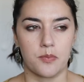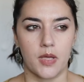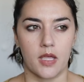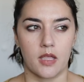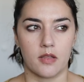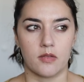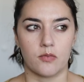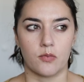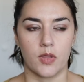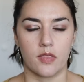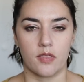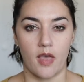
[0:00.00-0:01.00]
but
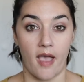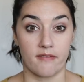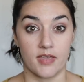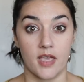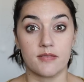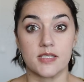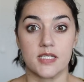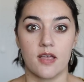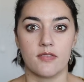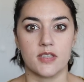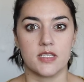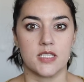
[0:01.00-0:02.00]
with IVF
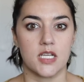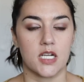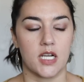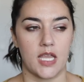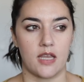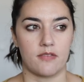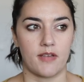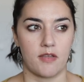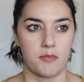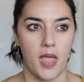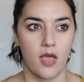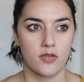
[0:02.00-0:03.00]
stuff this year, I gained
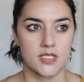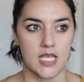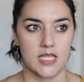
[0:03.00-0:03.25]
five pounds.